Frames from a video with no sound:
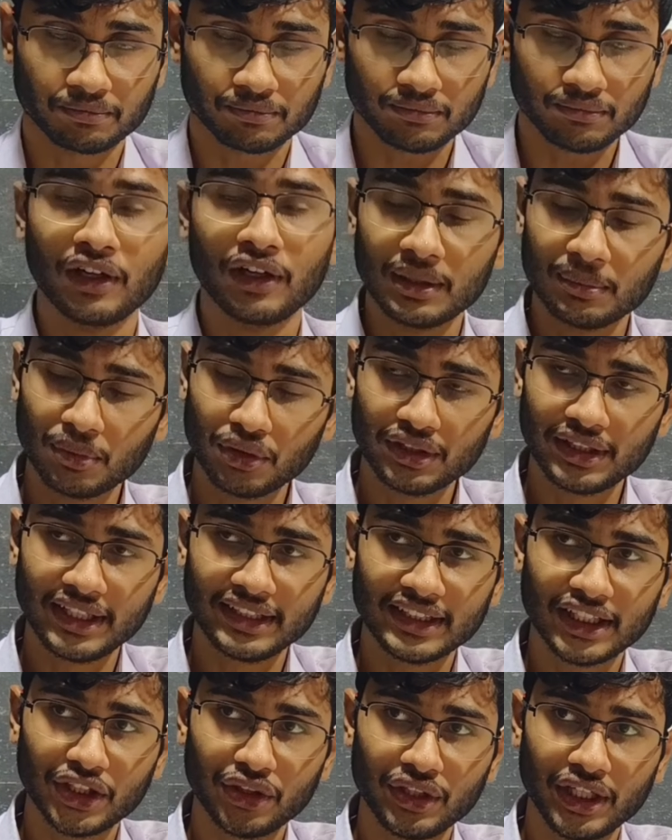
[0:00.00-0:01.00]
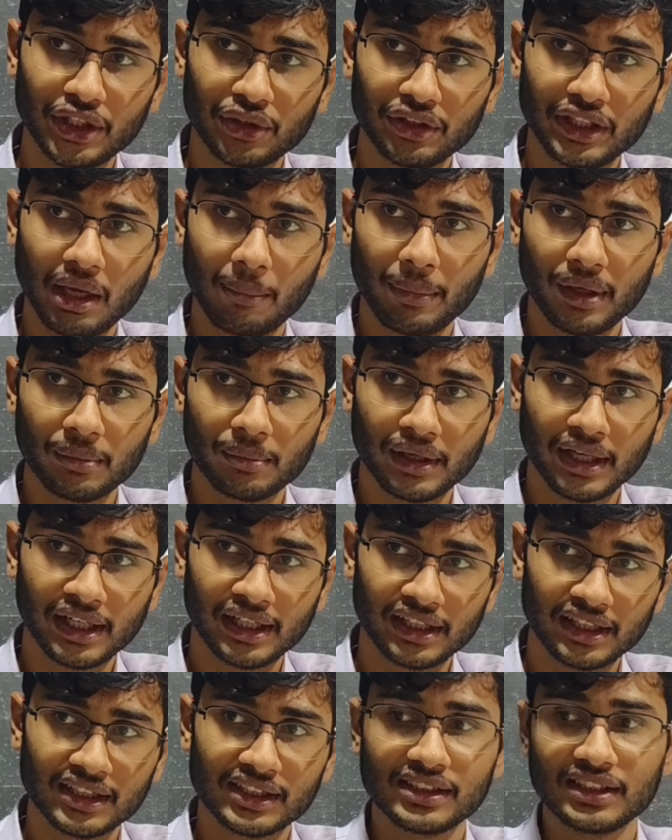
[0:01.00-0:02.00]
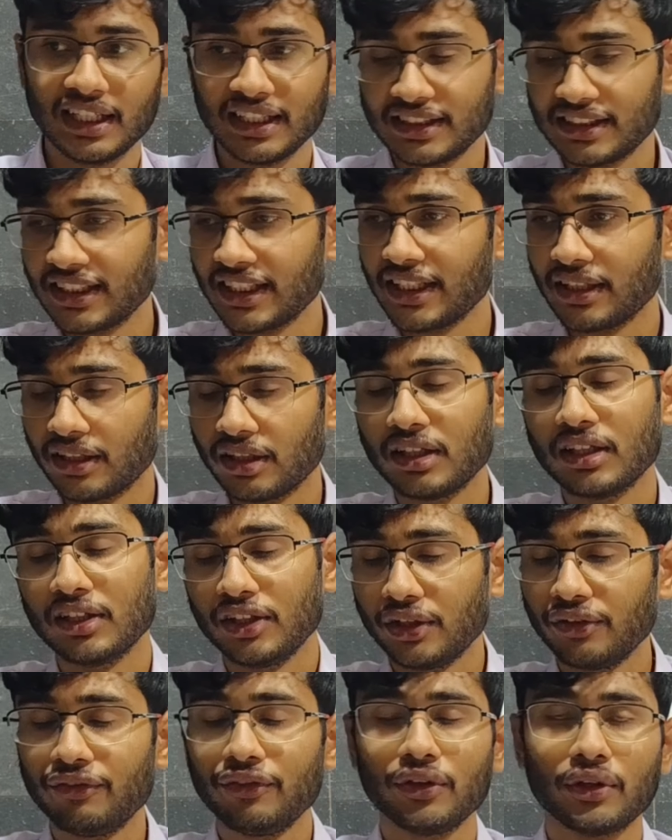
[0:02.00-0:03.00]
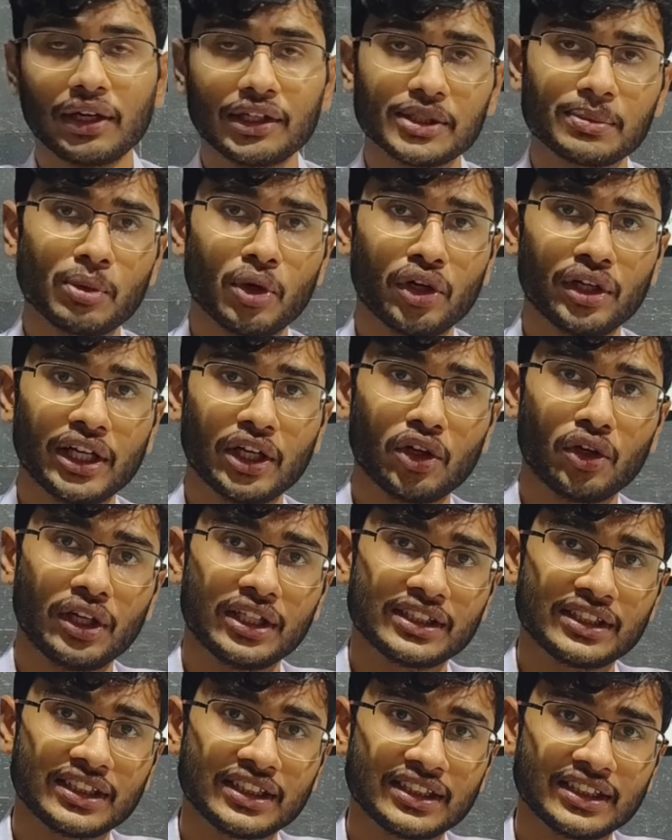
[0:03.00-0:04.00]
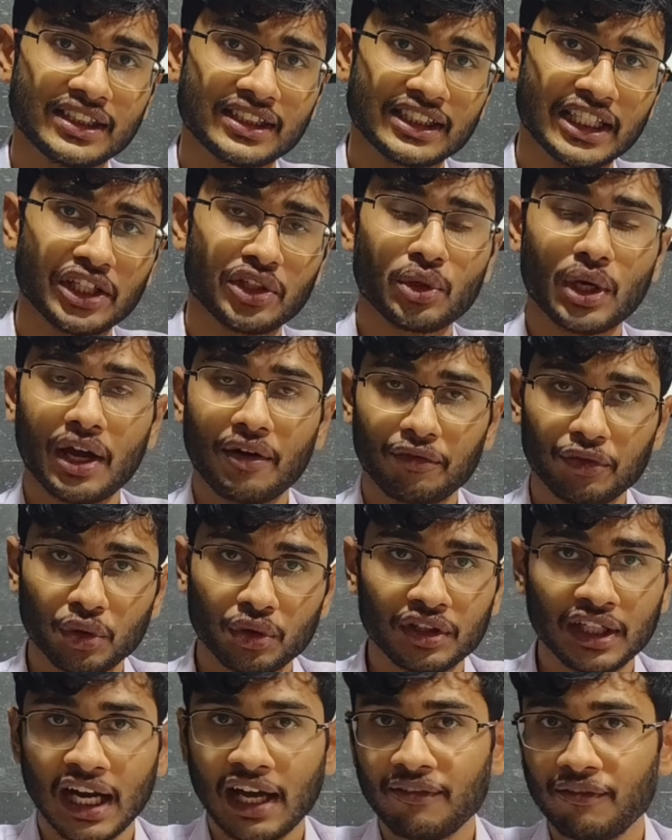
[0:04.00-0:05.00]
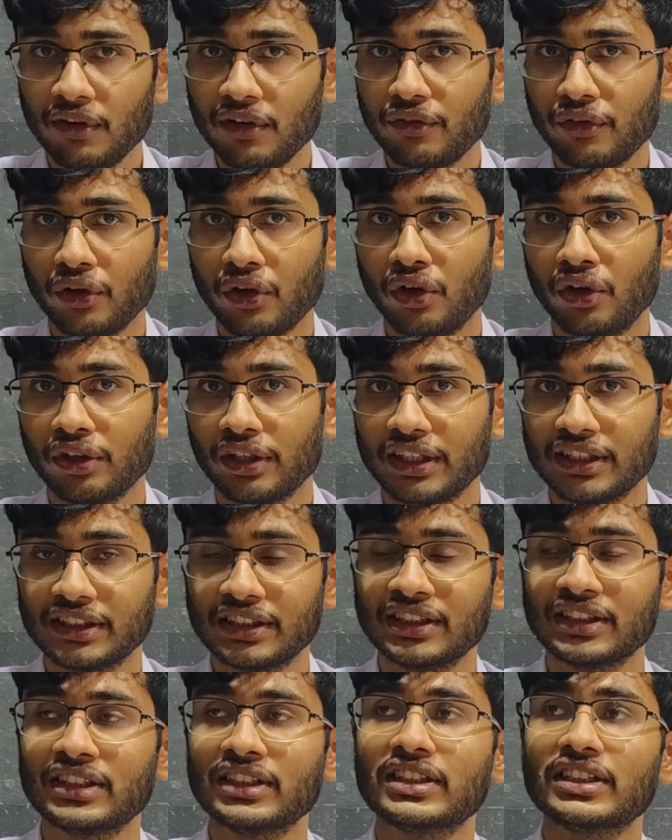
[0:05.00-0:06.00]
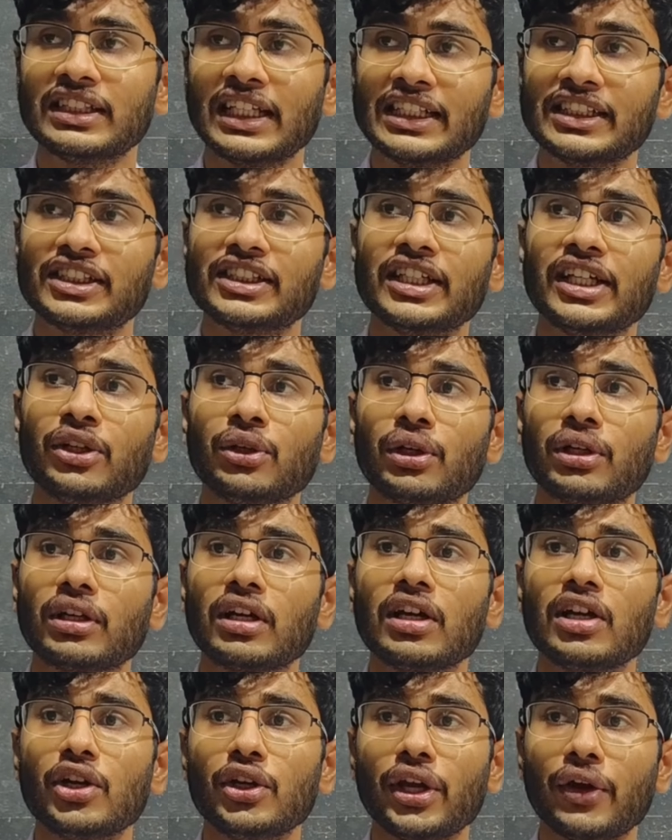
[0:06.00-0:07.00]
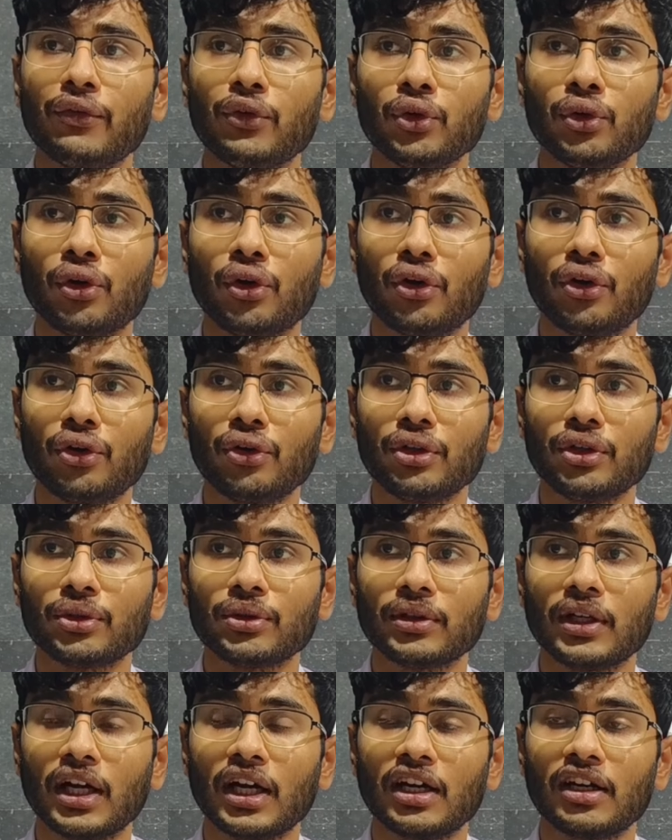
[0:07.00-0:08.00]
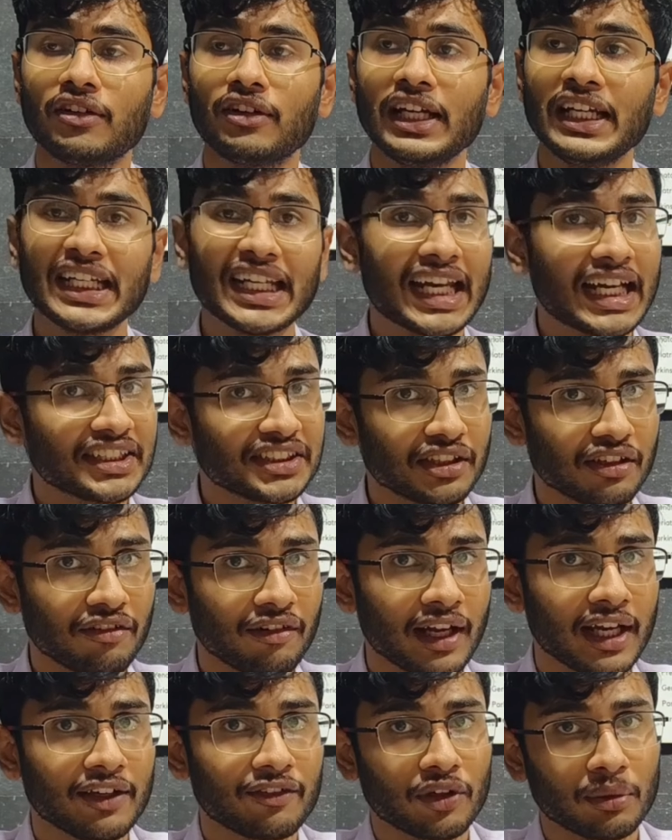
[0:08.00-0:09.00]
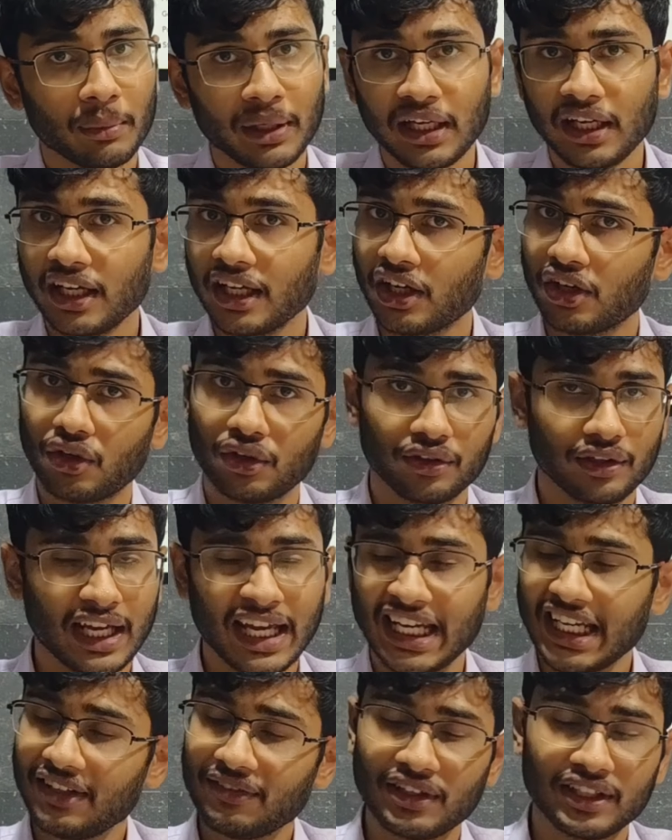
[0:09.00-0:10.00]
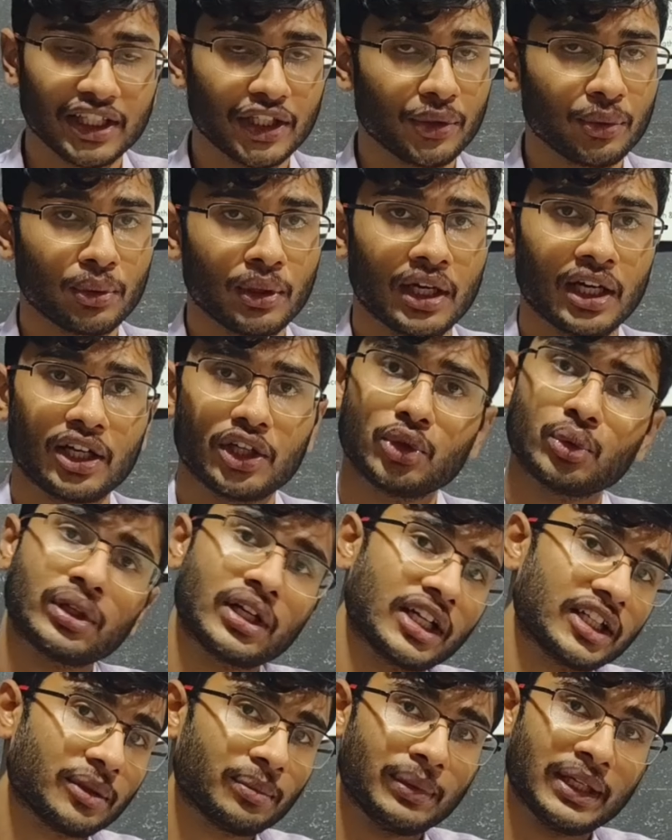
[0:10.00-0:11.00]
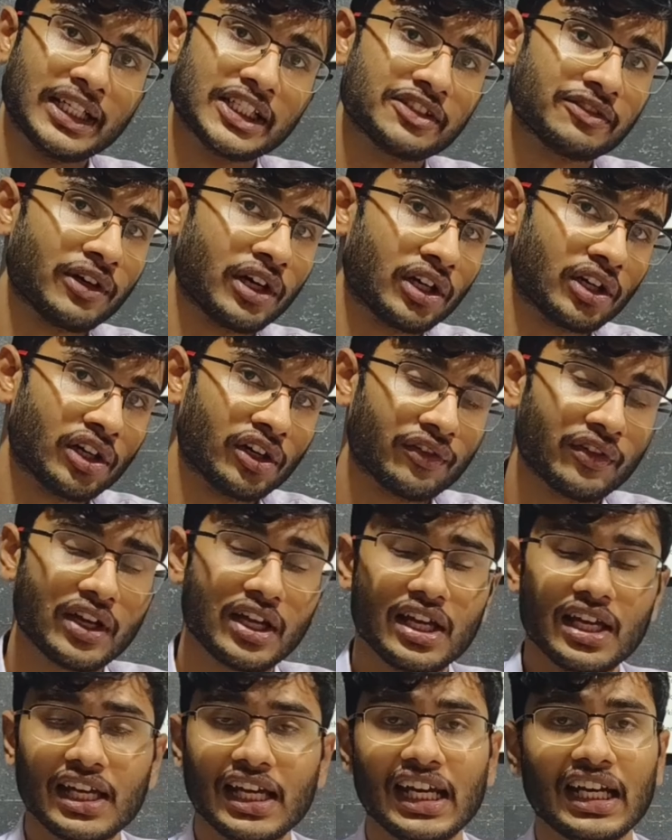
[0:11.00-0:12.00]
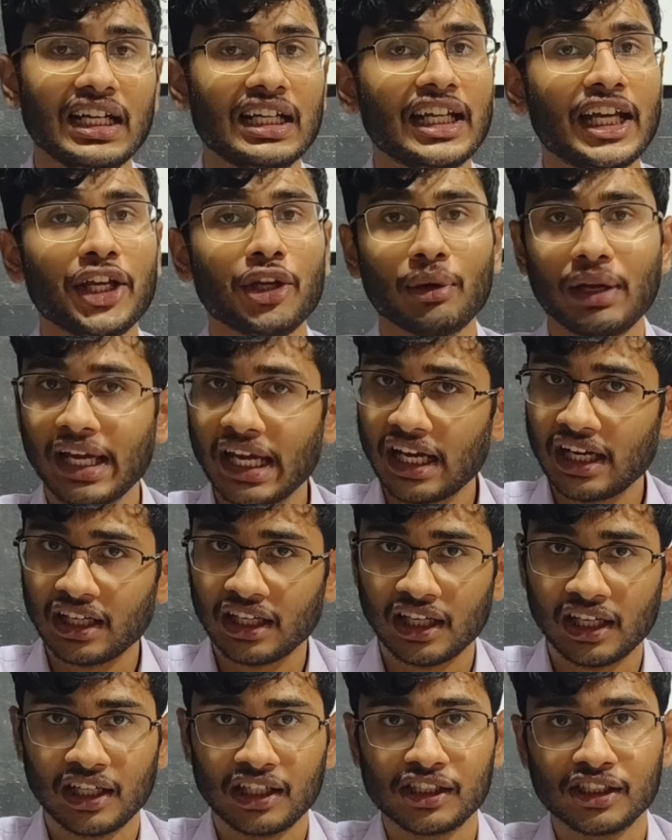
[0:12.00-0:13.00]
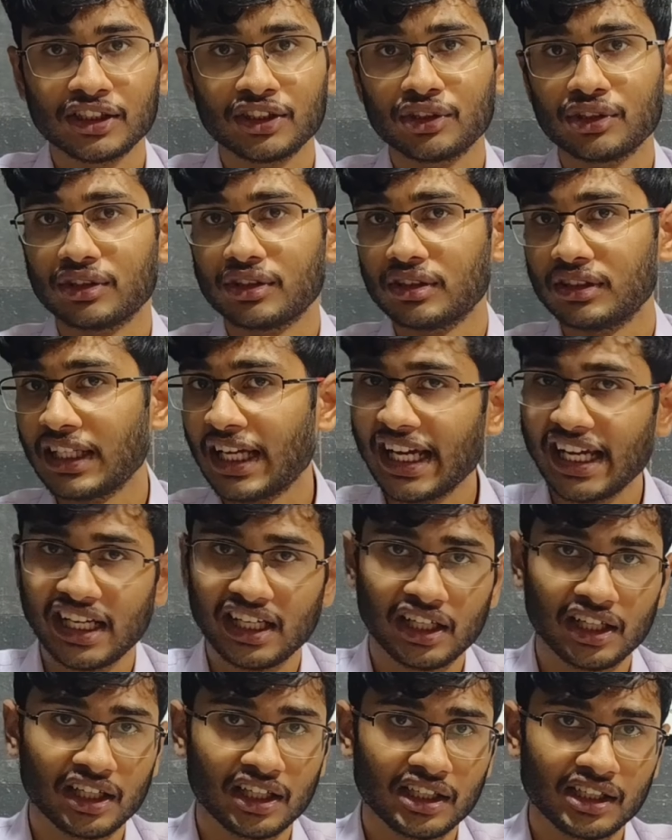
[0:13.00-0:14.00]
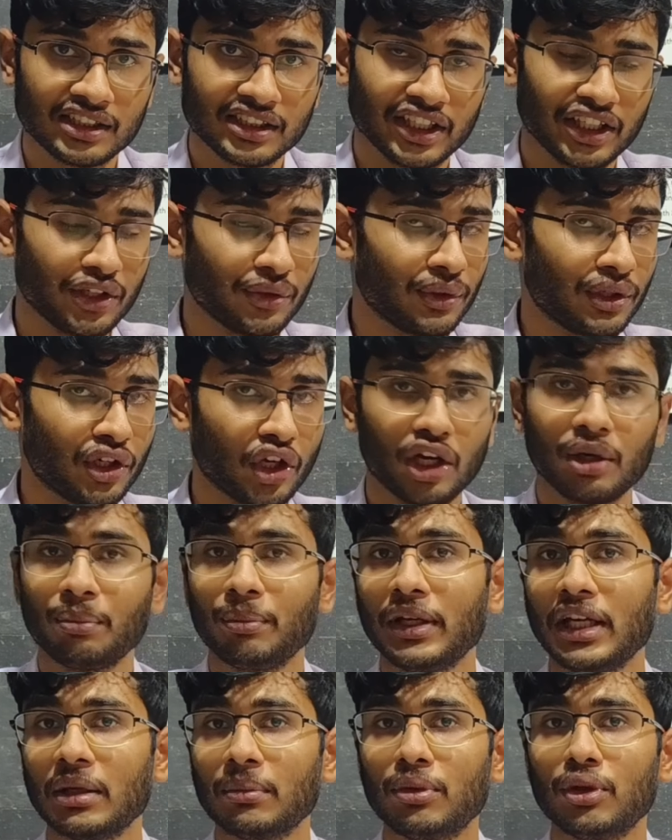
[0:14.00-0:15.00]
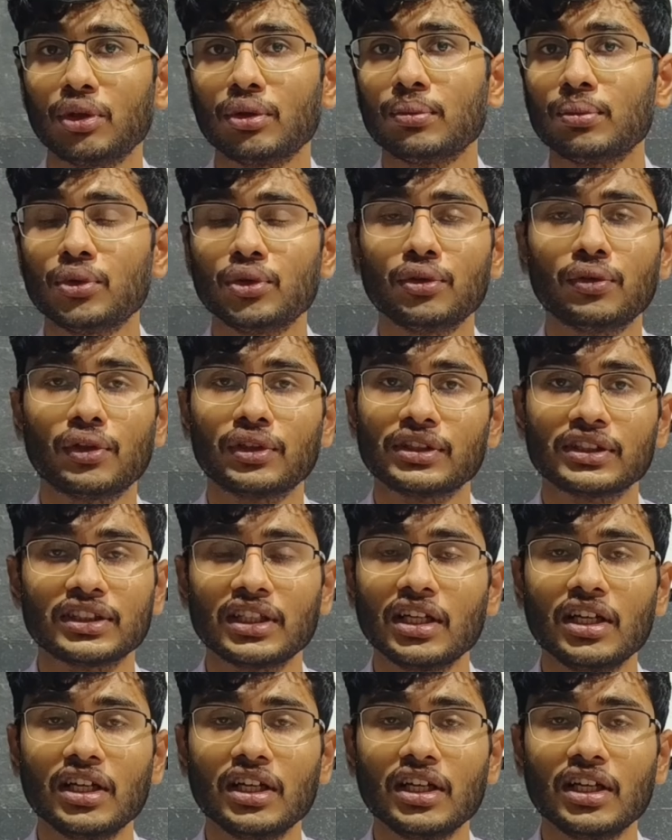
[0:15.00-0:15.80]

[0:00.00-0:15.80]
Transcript: One more thing that you need to keep in mind is, let's say if you have spondylolisthesis and you have to travel for long distances, let's say you have to go on to an international flight from India or anywhere that you are to another place far off. It will take you 8 hours or 9 hours and you will not be able to move.